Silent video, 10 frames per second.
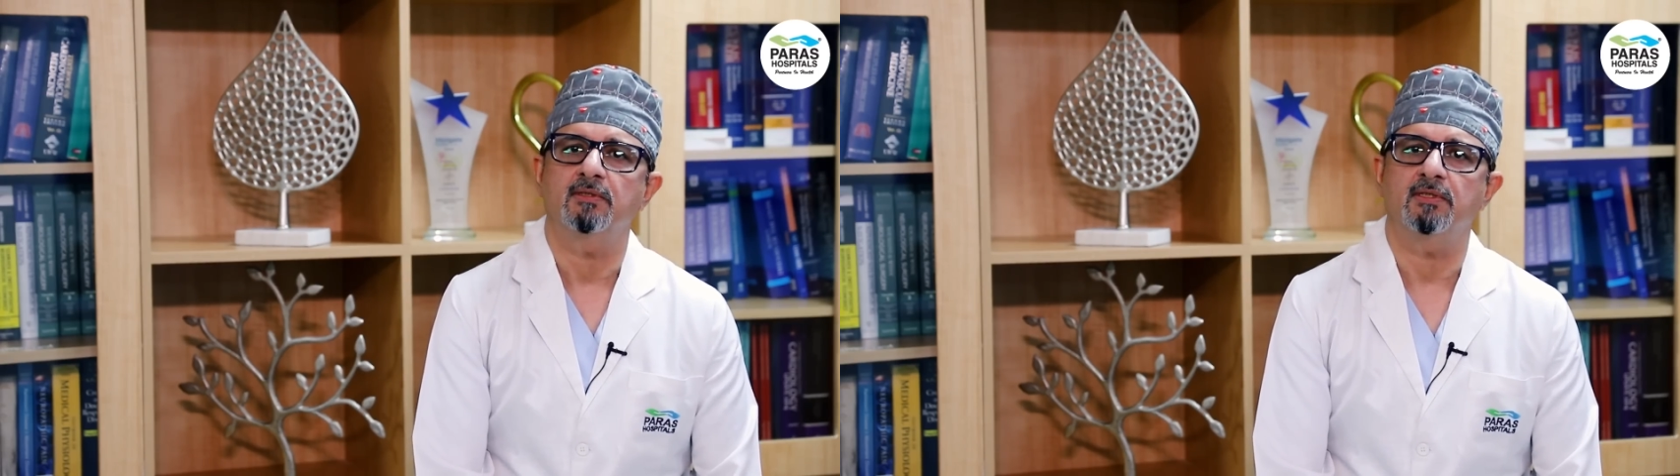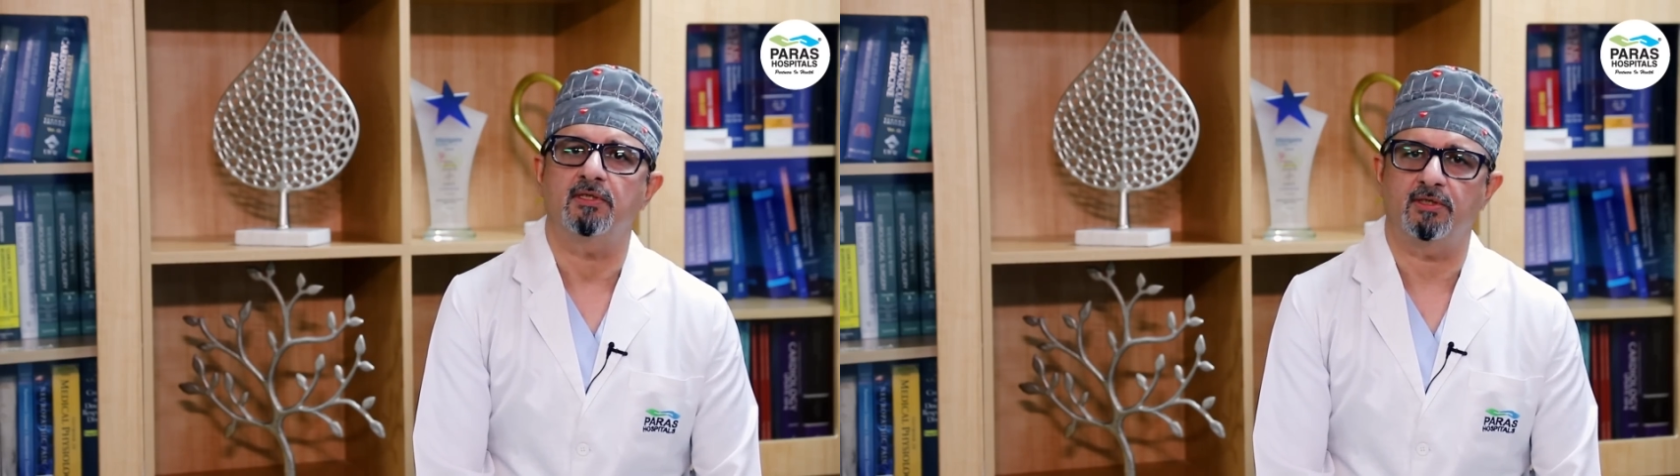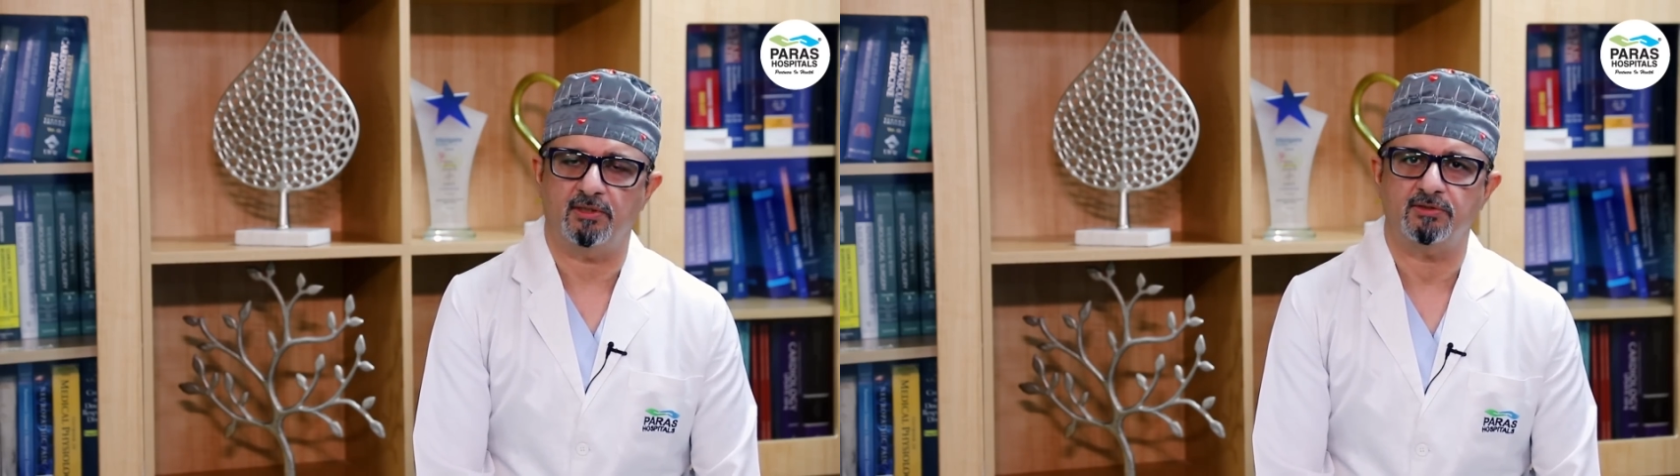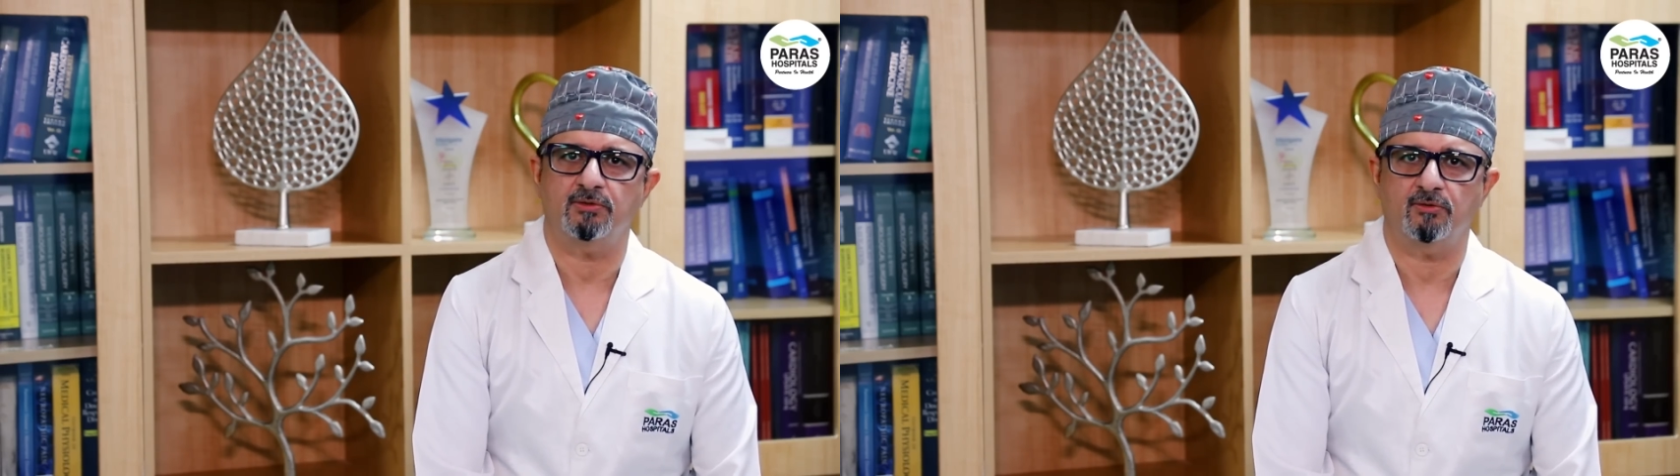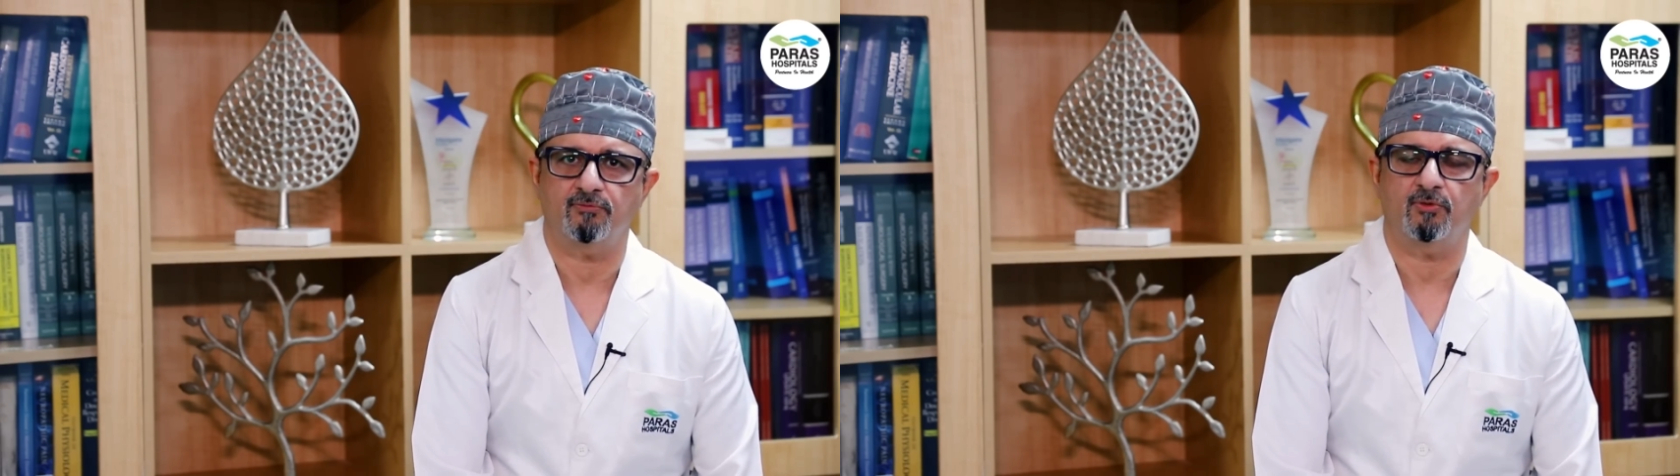the
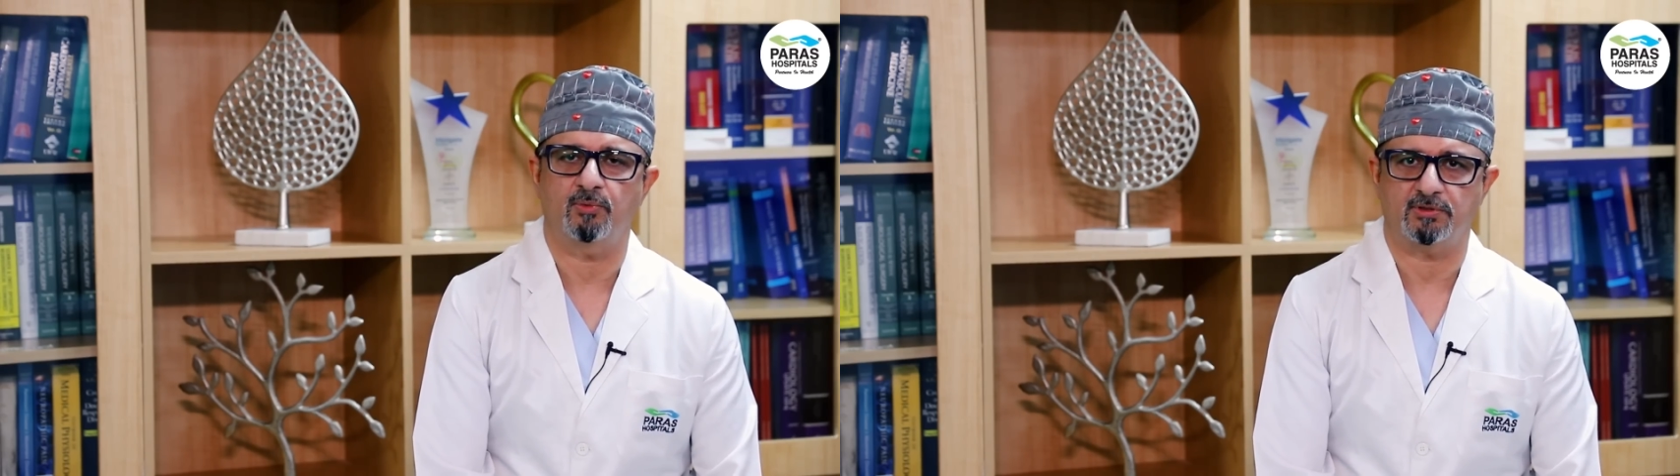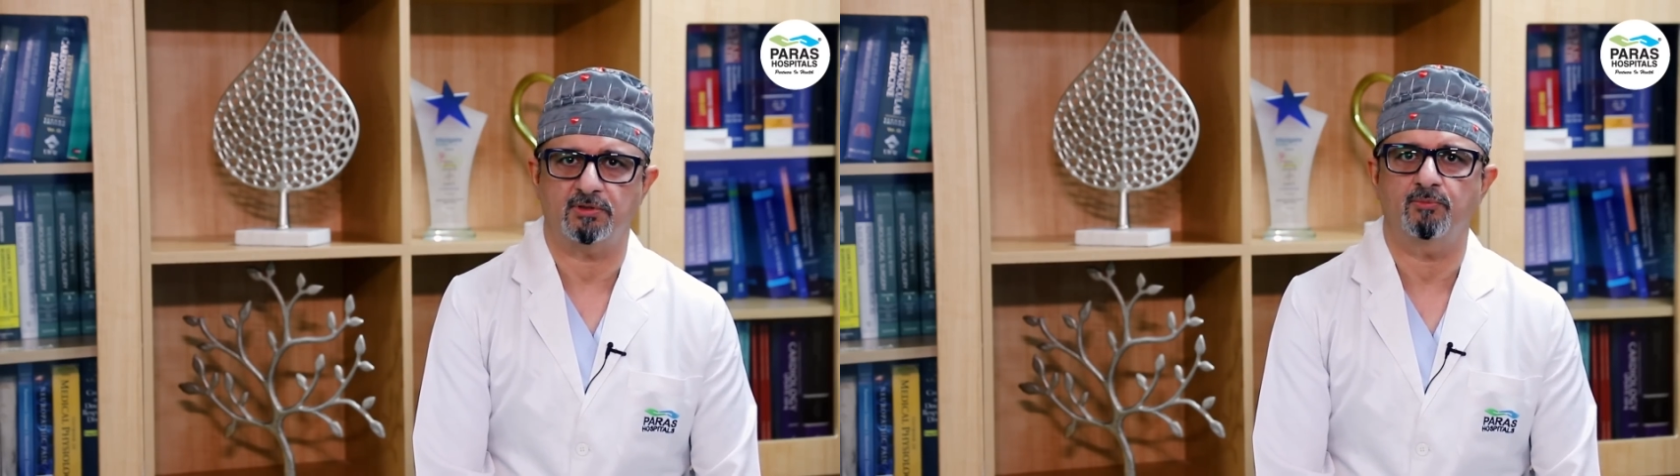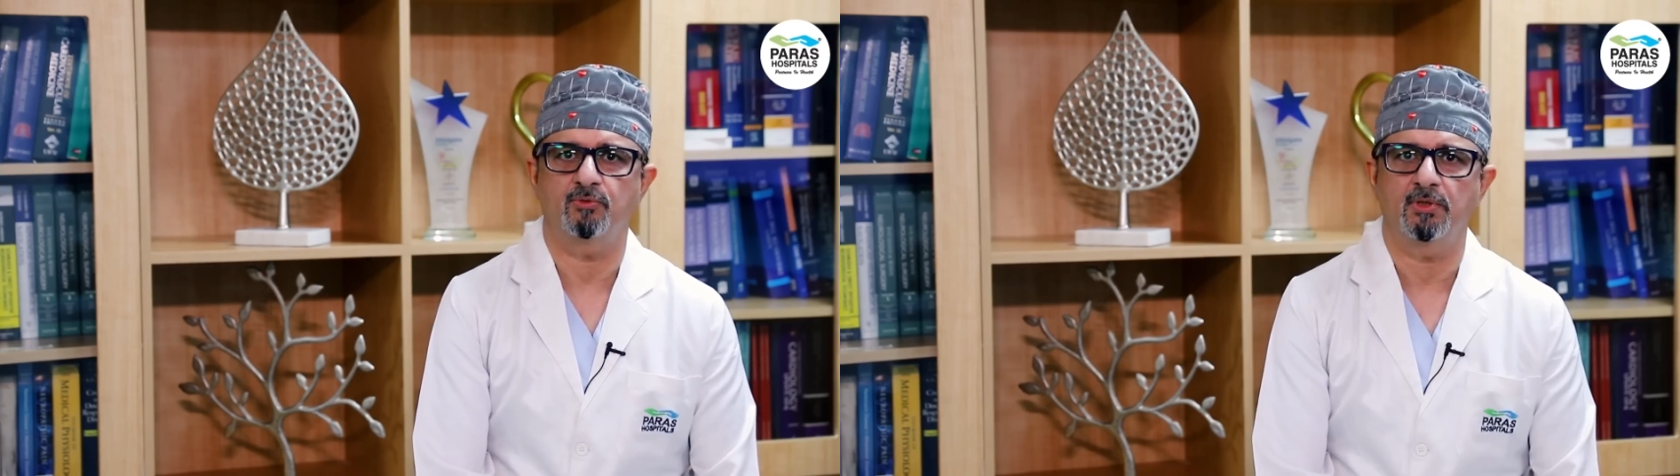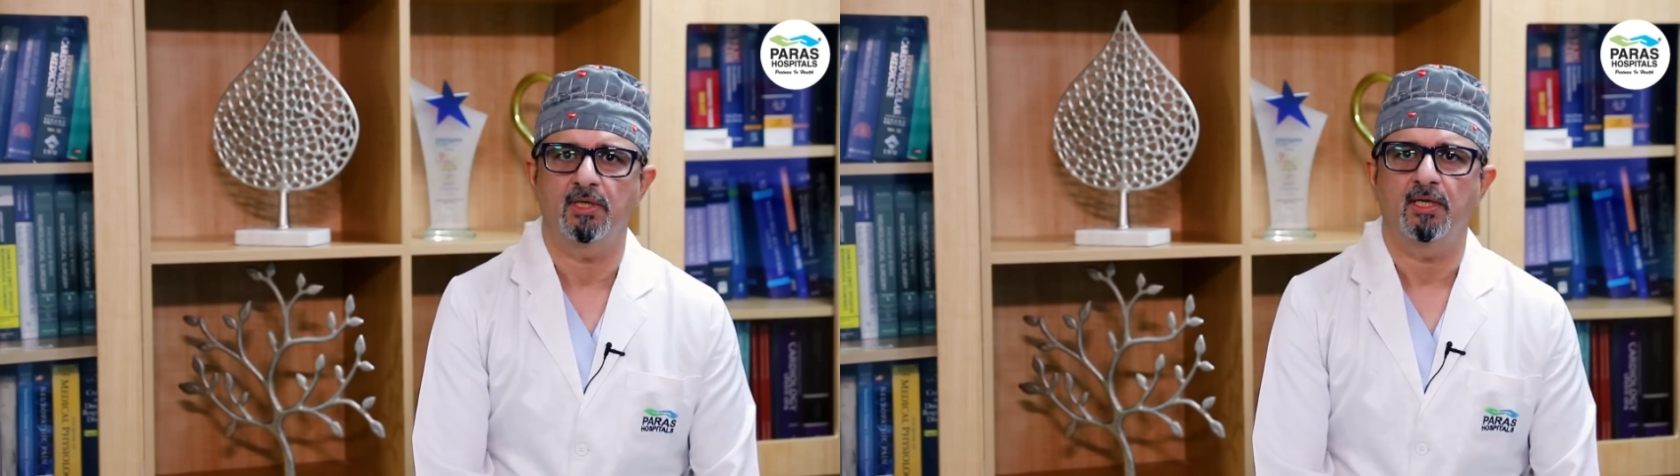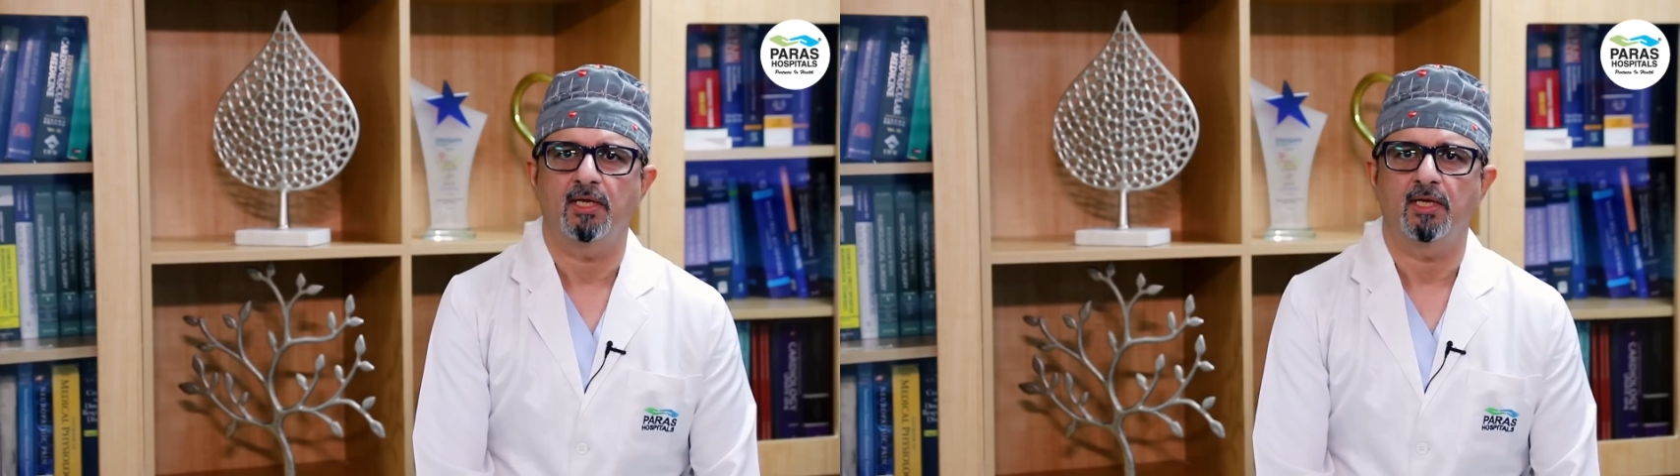irritation of your vestibule